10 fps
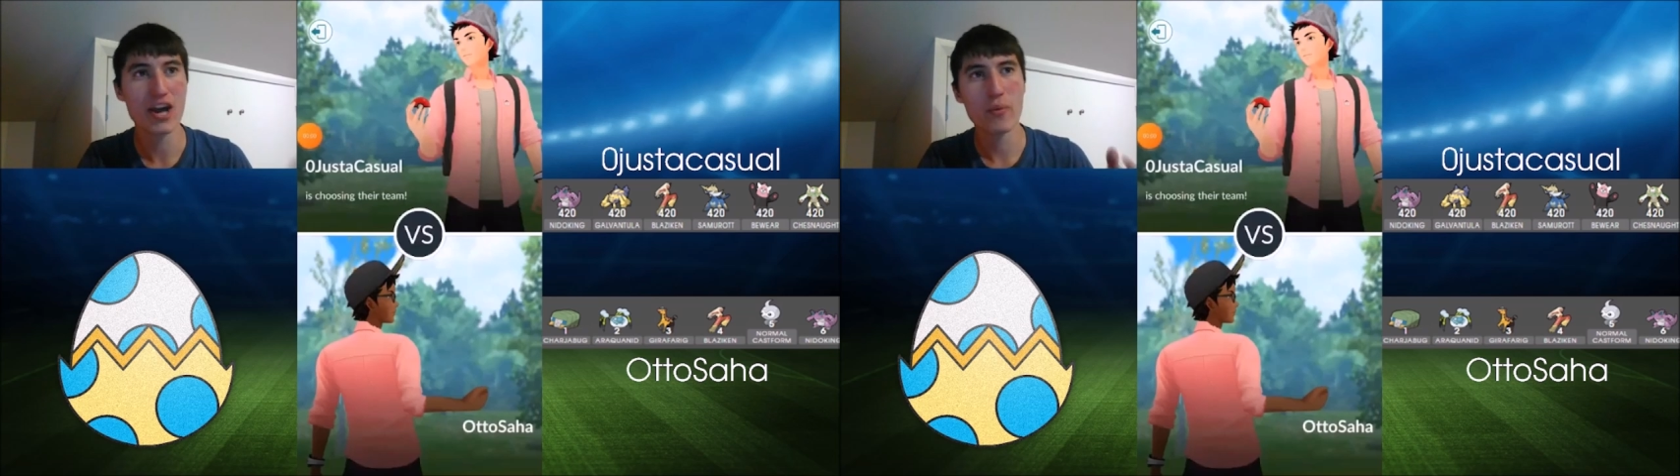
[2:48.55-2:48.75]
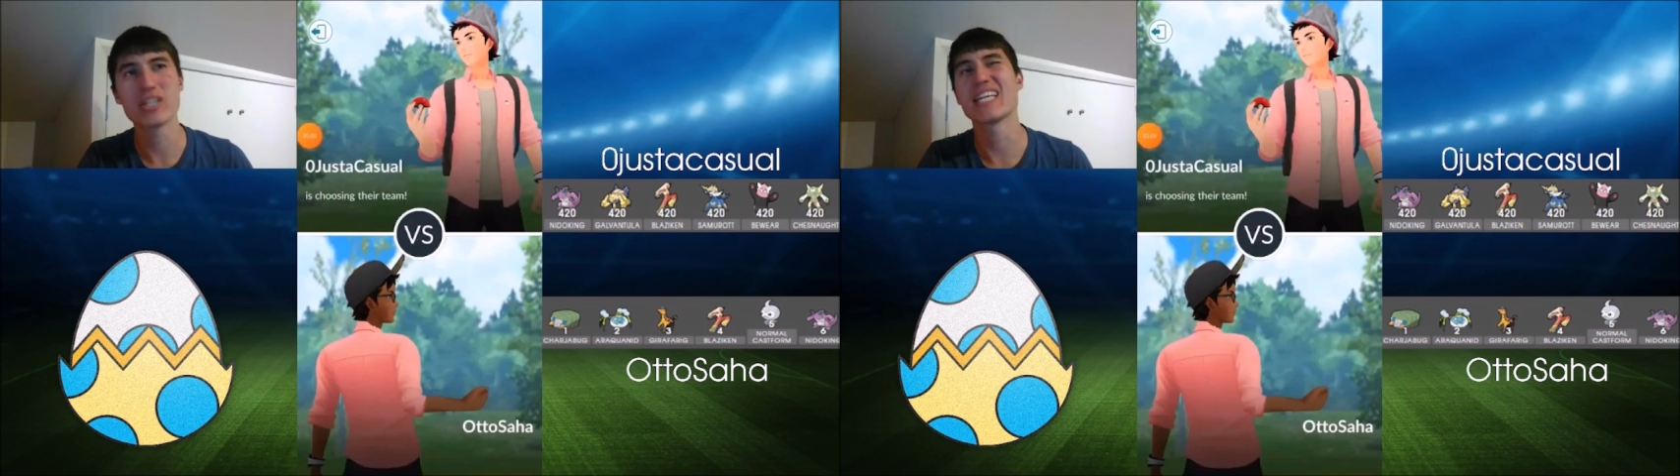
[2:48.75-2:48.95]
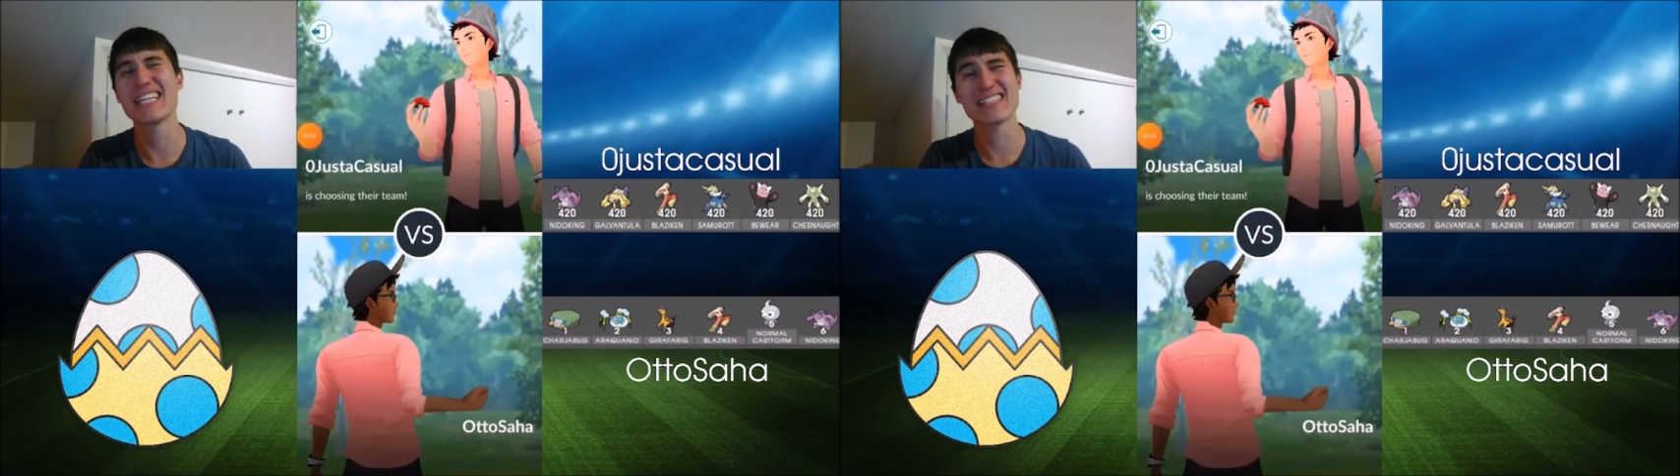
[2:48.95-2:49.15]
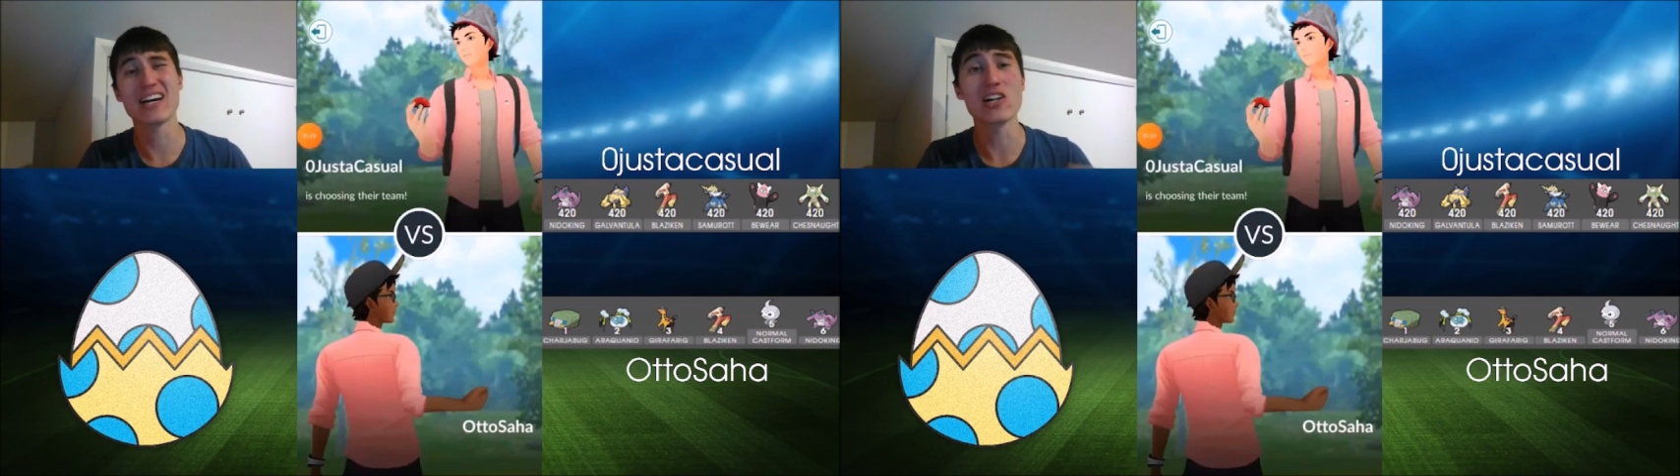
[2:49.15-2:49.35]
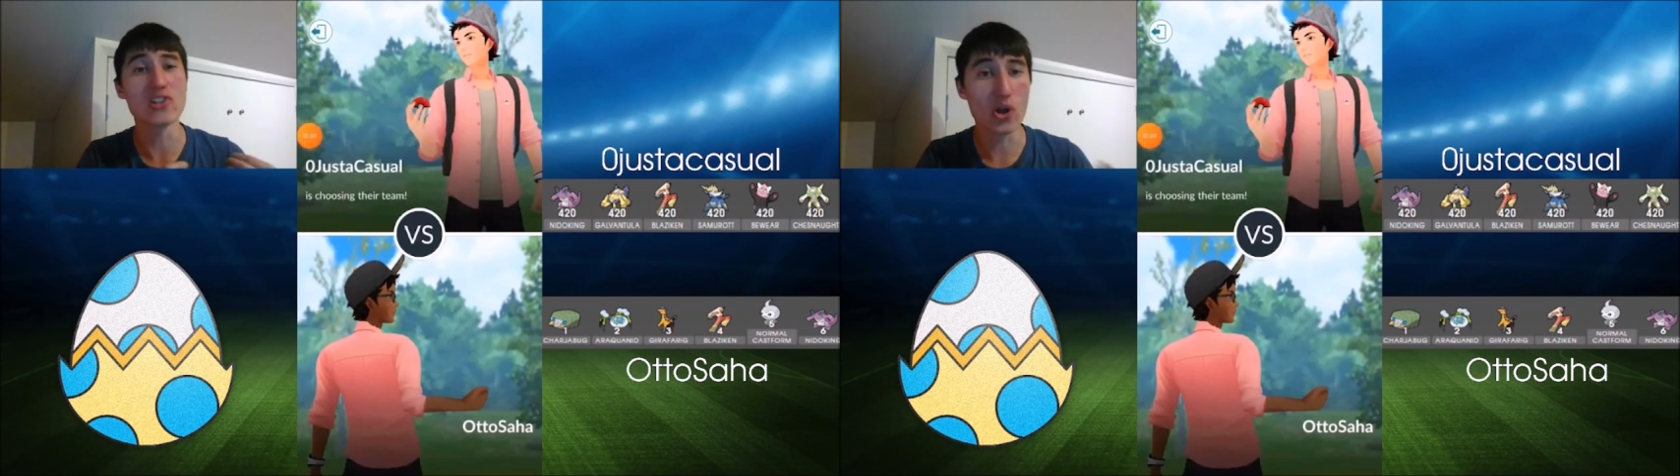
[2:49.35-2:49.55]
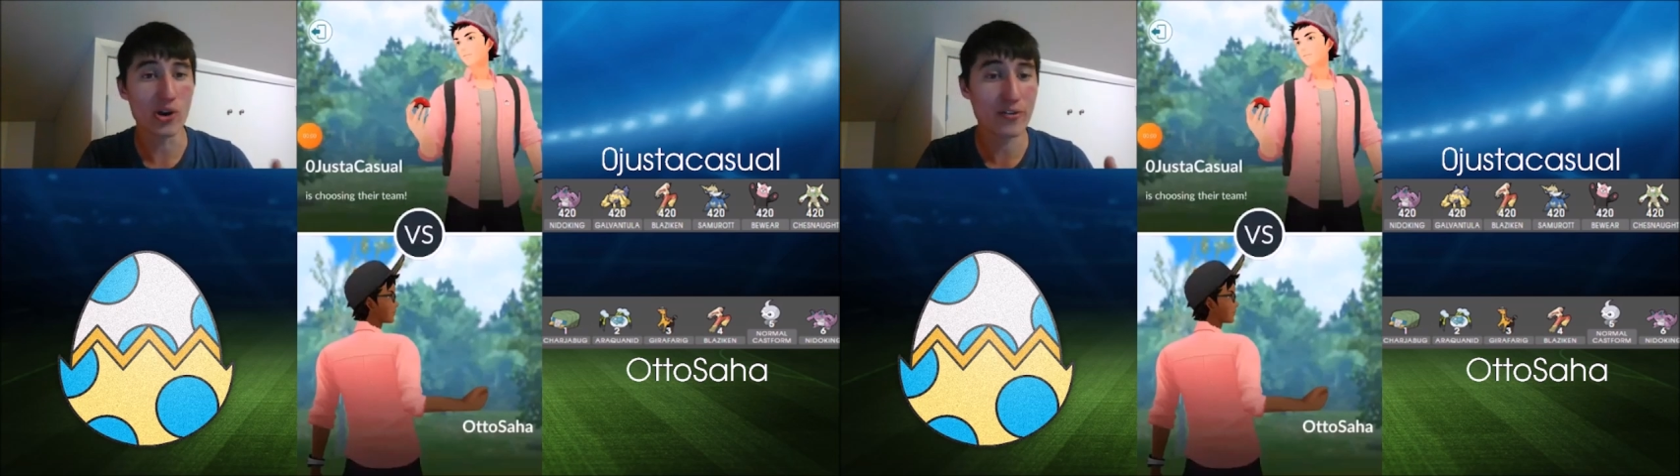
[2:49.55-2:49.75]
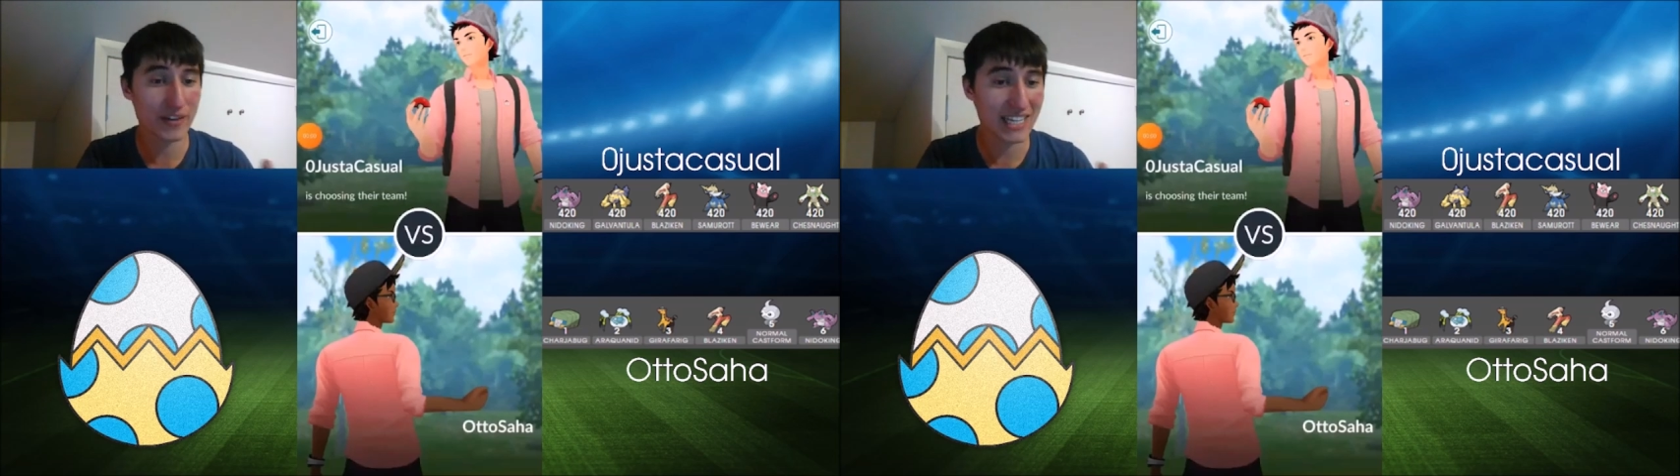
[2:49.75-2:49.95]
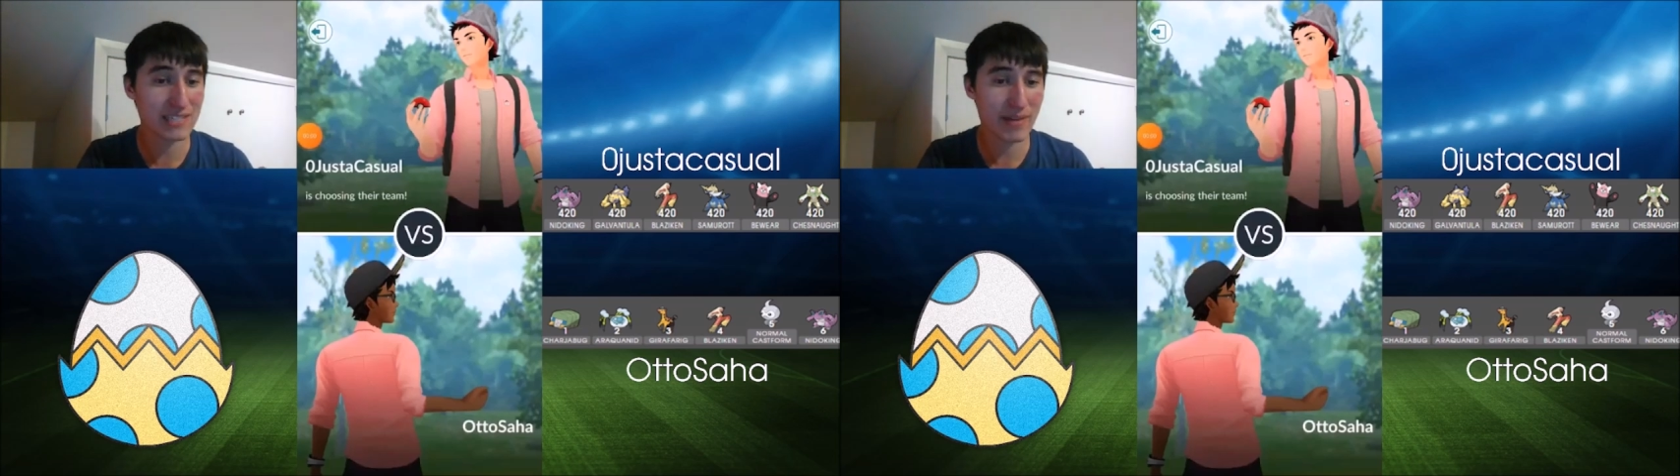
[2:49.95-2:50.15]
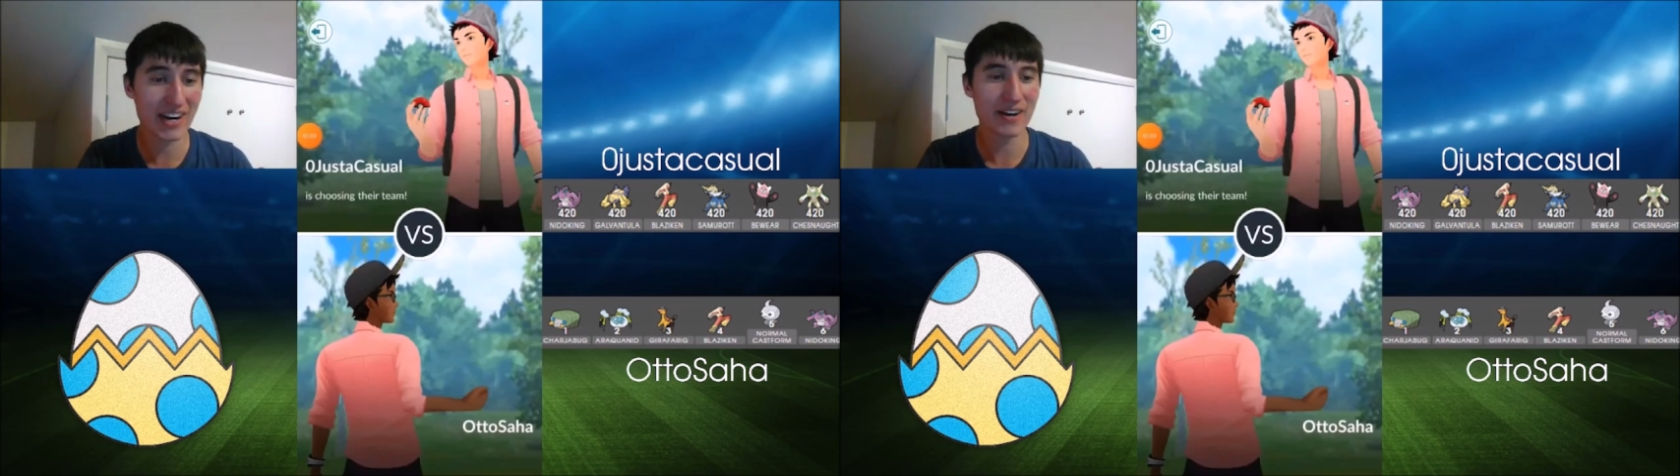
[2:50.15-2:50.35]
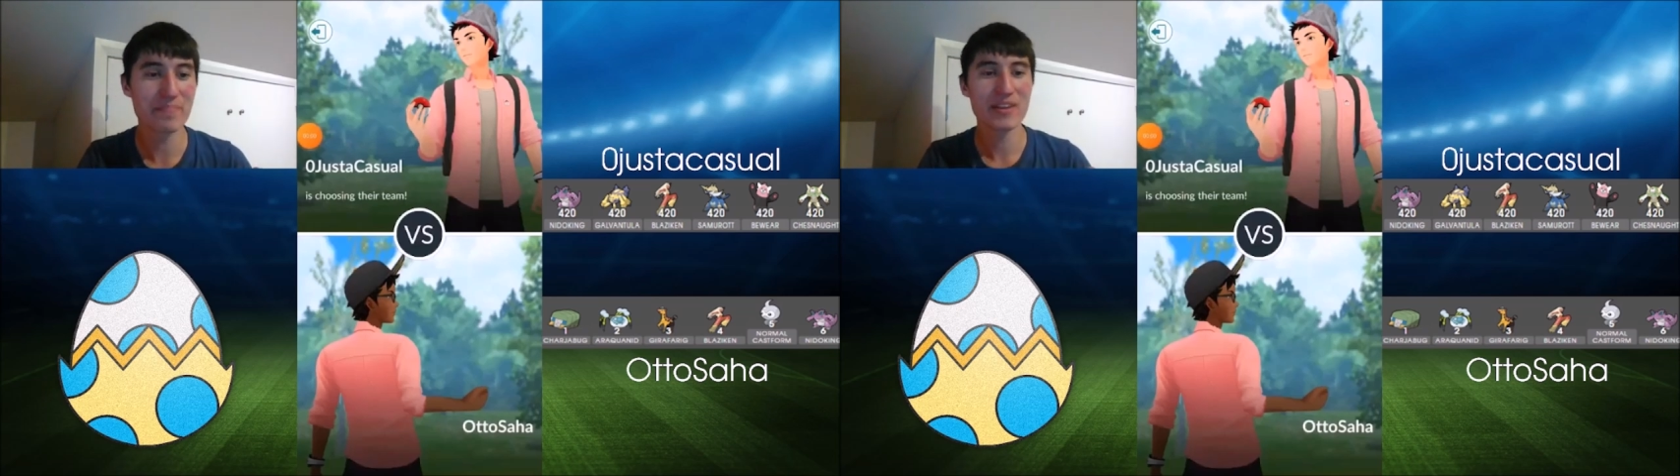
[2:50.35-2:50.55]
which there isn't a lot of in this meta,